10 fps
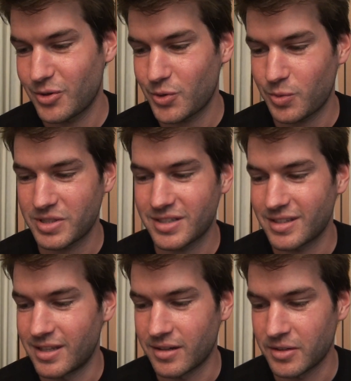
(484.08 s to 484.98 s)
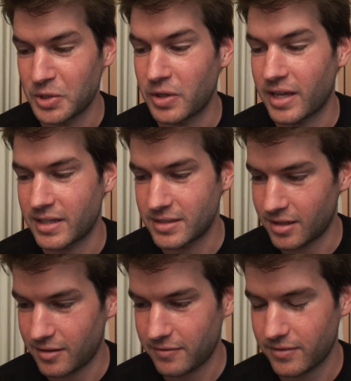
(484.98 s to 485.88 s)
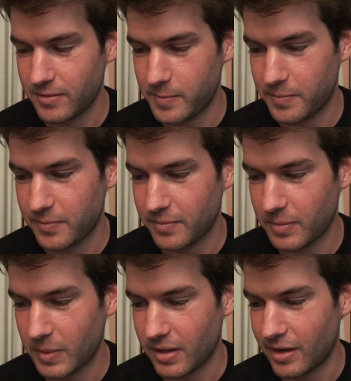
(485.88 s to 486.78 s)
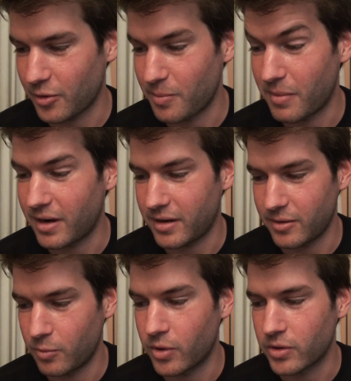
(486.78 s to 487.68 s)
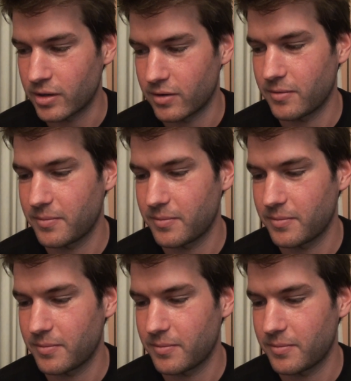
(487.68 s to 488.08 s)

Twisted their little heads off, our mighty warrior.